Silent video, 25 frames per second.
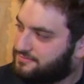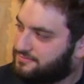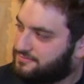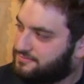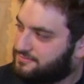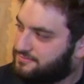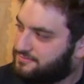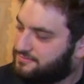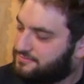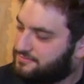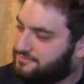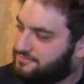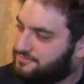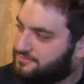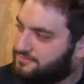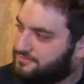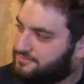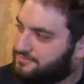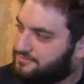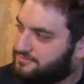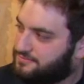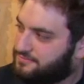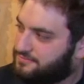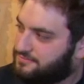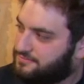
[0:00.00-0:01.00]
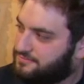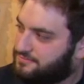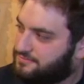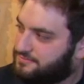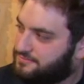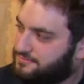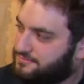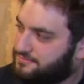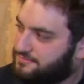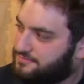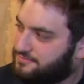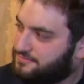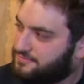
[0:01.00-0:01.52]

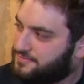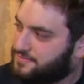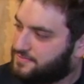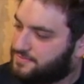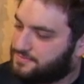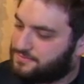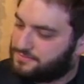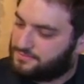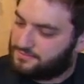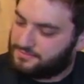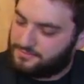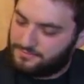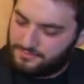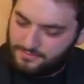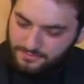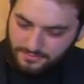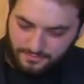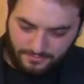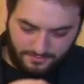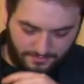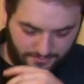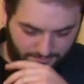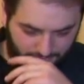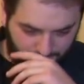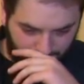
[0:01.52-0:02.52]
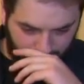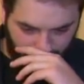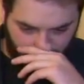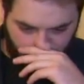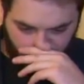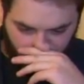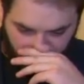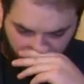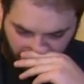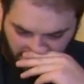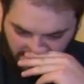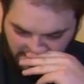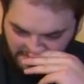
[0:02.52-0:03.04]

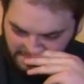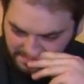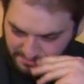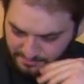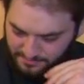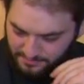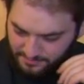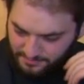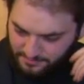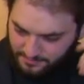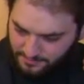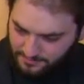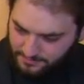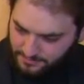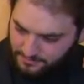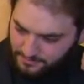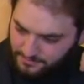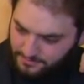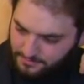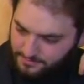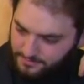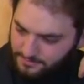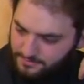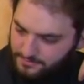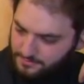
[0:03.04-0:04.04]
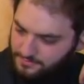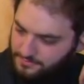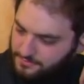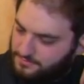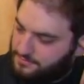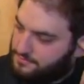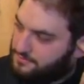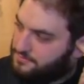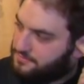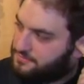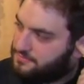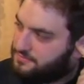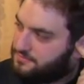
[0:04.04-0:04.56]

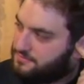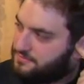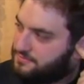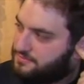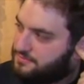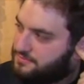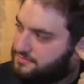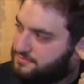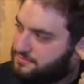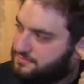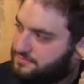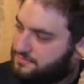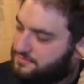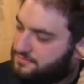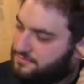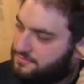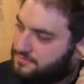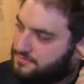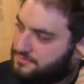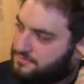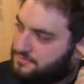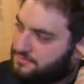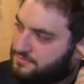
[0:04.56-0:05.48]
The person shown says nothing.